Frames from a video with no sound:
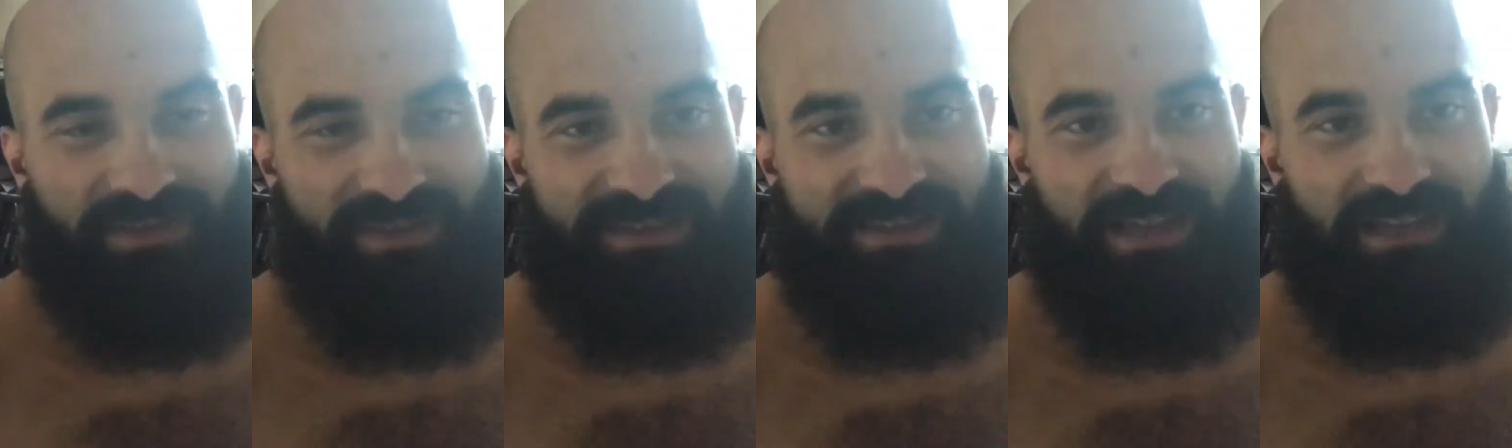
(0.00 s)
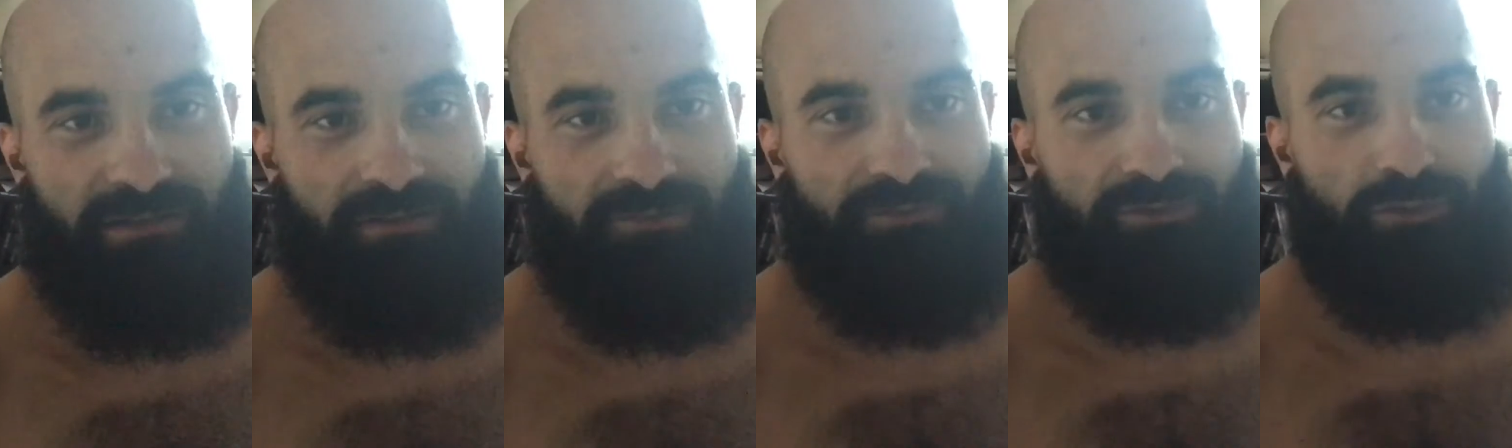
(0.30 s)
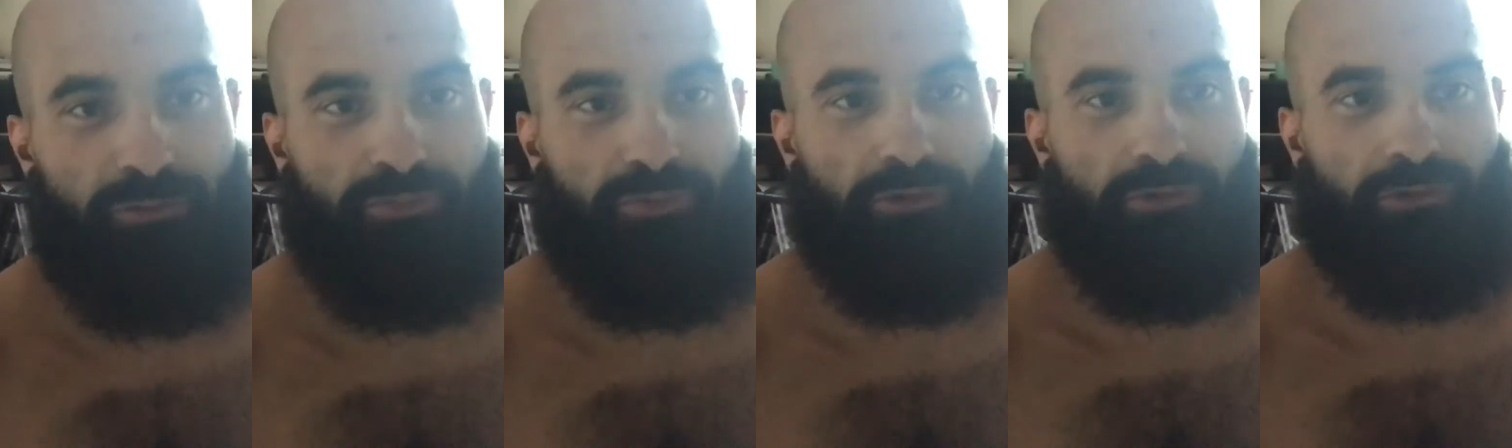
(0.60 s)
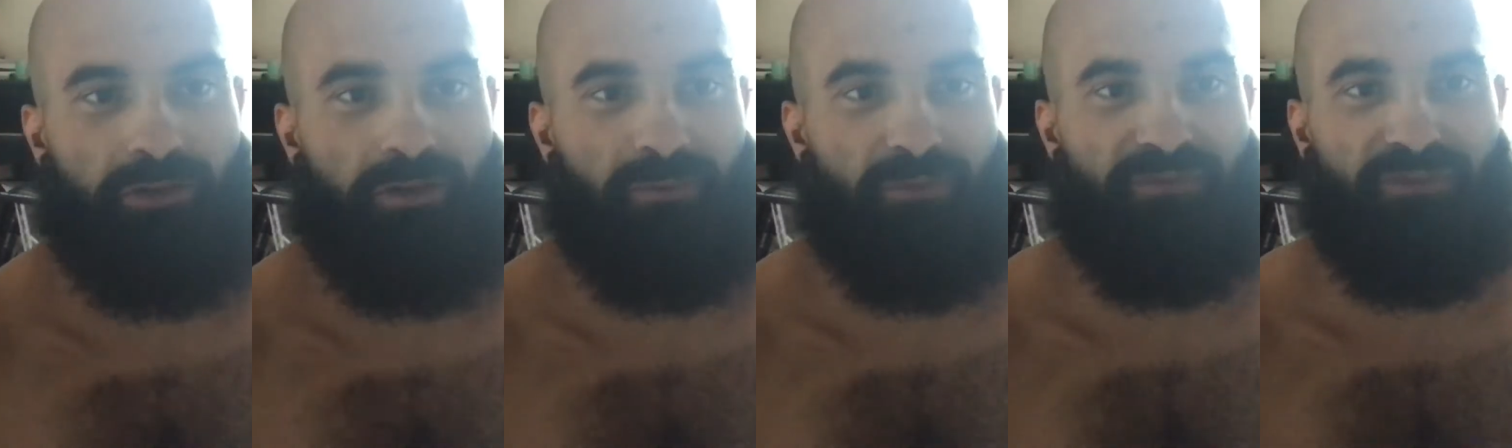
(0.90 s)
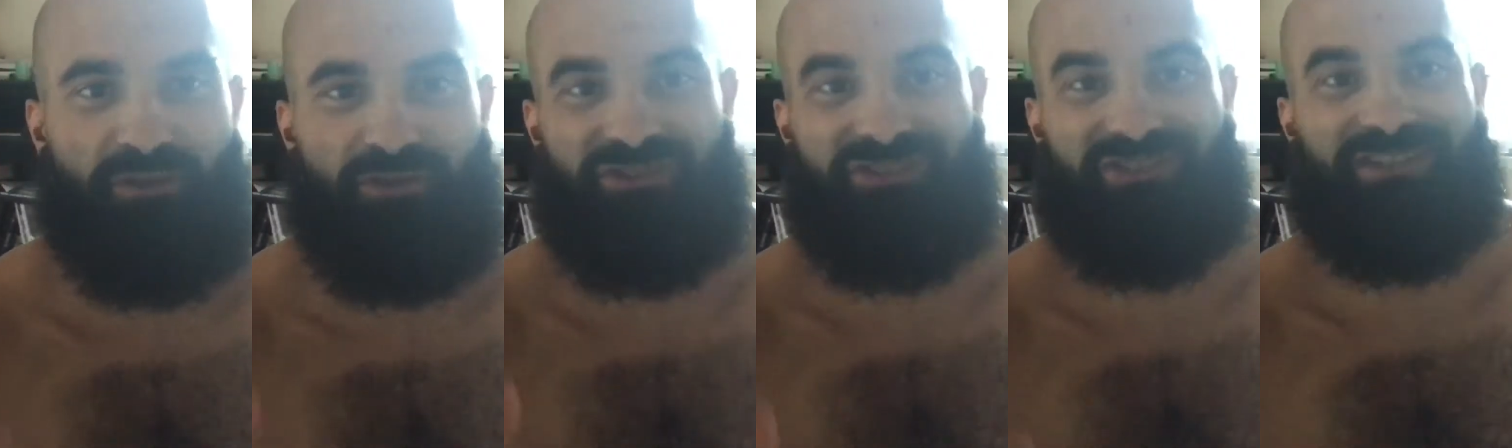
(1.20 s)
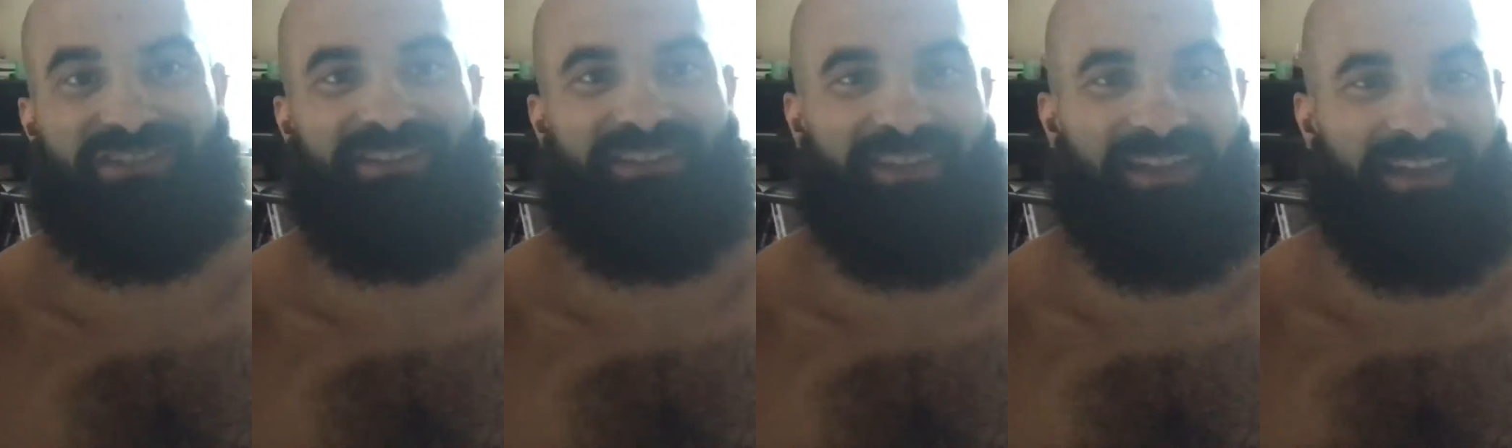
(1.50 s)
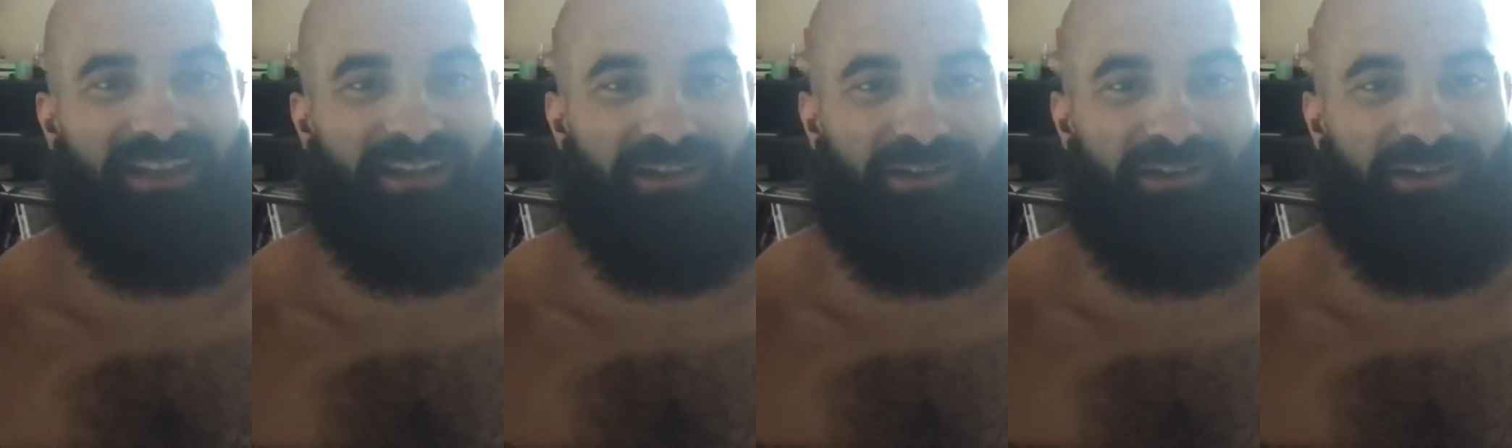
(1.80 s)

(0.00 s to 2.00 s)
in the Silent Flute program. If you're interested in that,